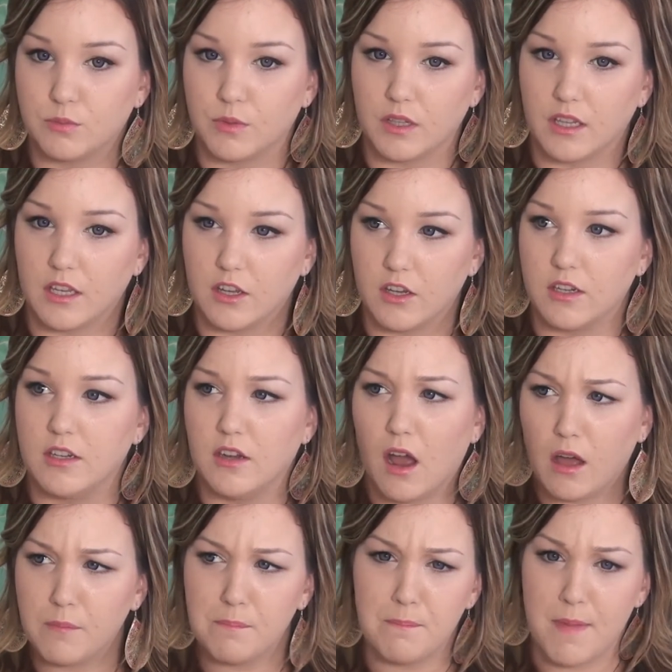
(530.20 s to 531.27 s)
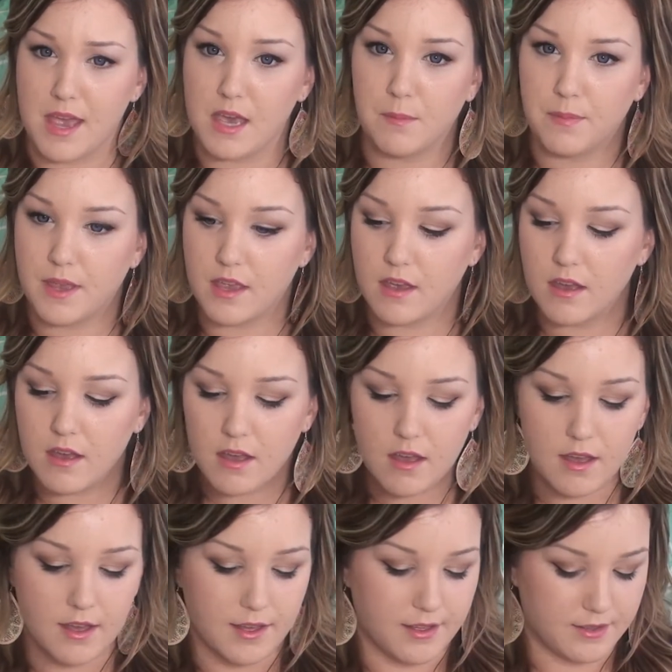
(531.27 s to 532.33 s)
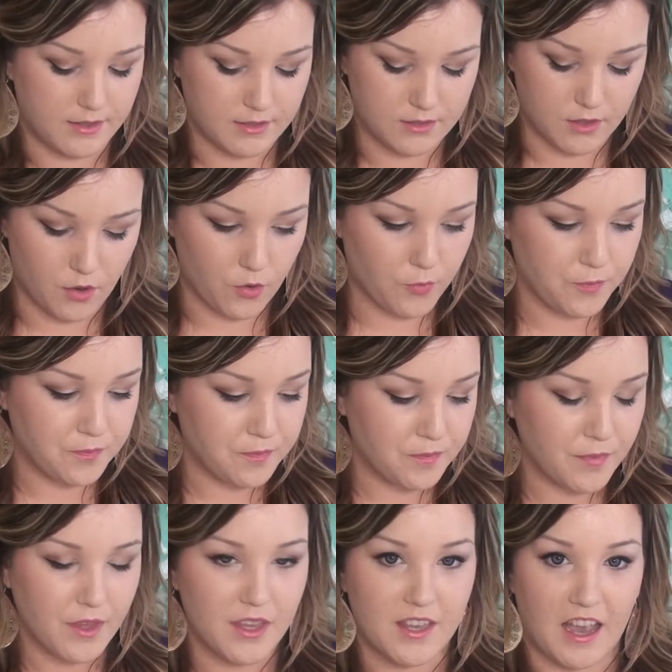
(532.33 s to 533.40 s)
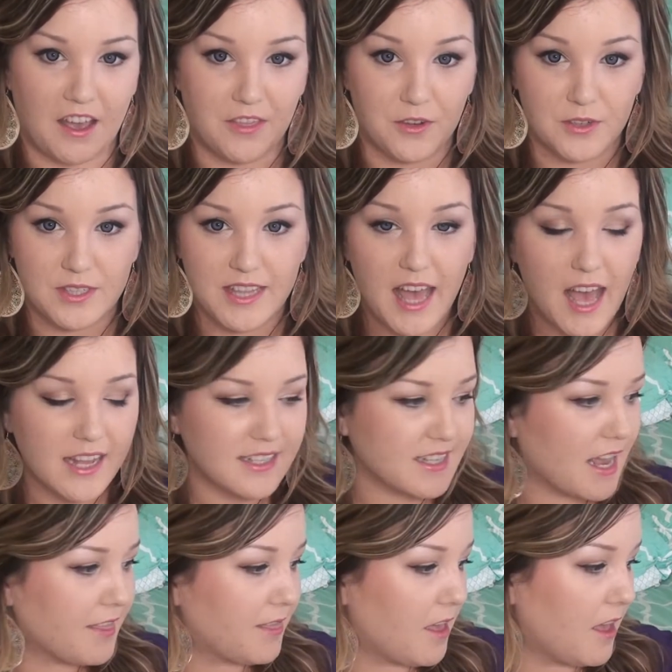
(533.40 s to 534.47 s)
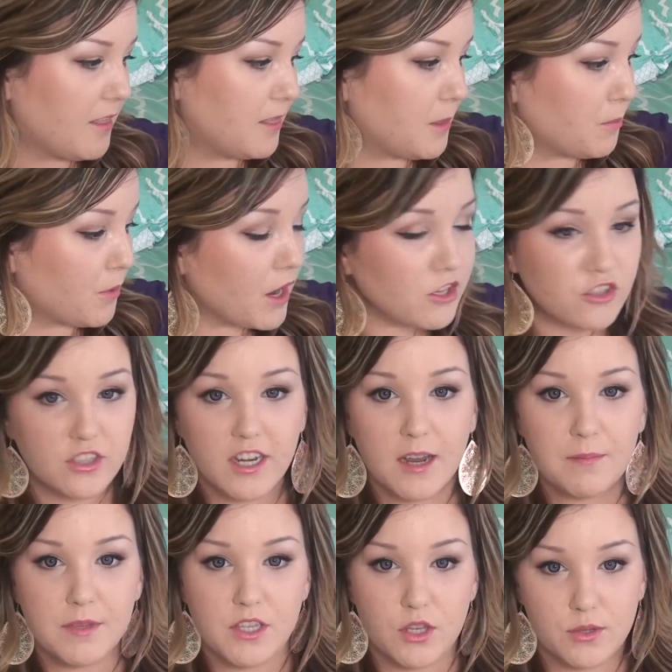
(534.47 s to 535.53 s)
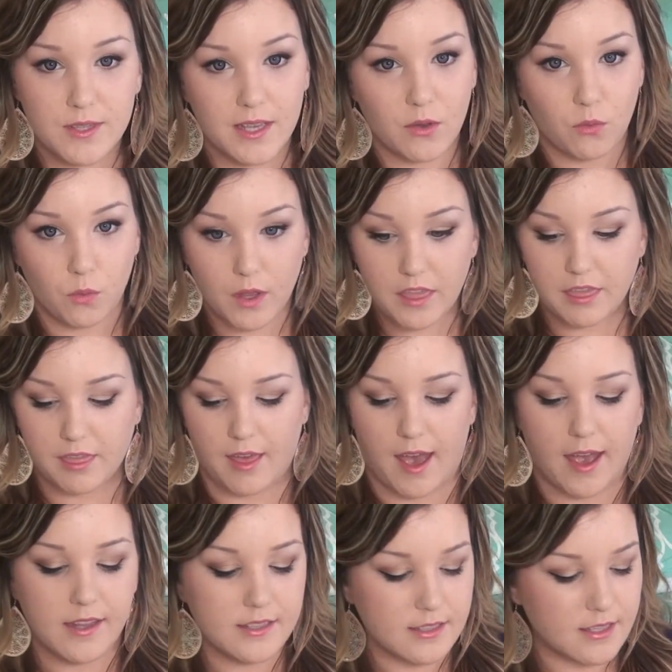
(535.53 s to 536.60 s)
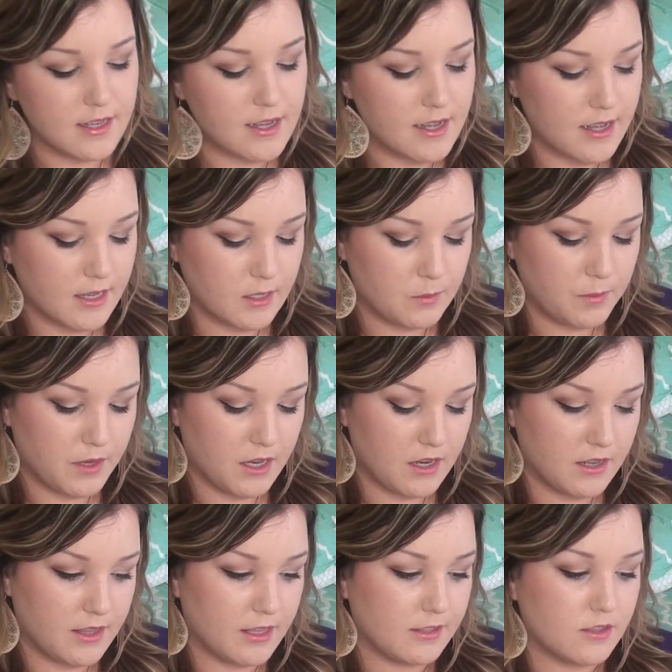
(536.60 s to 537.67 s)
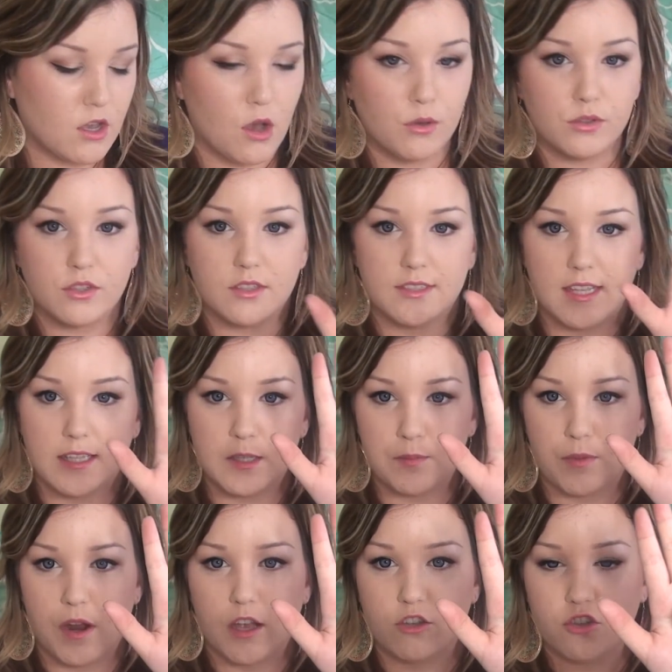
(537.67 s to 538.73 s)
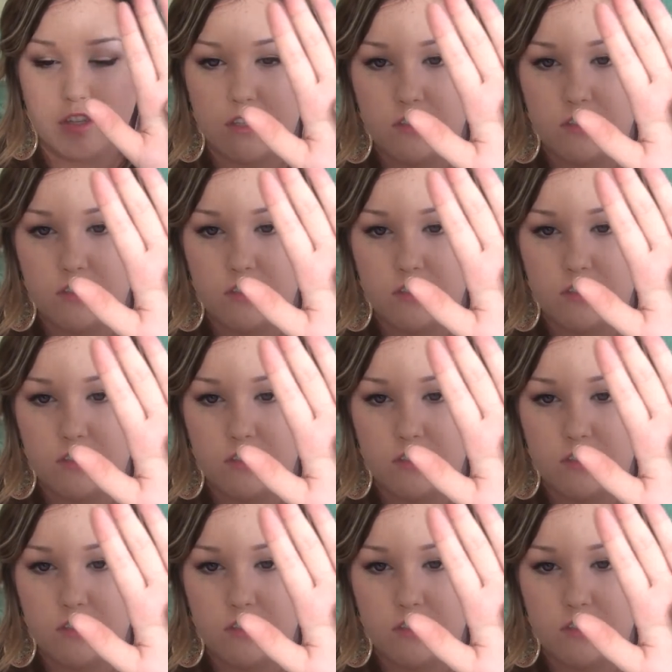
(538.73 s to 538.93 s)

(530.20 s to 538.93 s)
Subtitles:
really good, not makeup-y. So yeah, there's that. And then the brush that I've been using with that has been this Coastal Scents brush.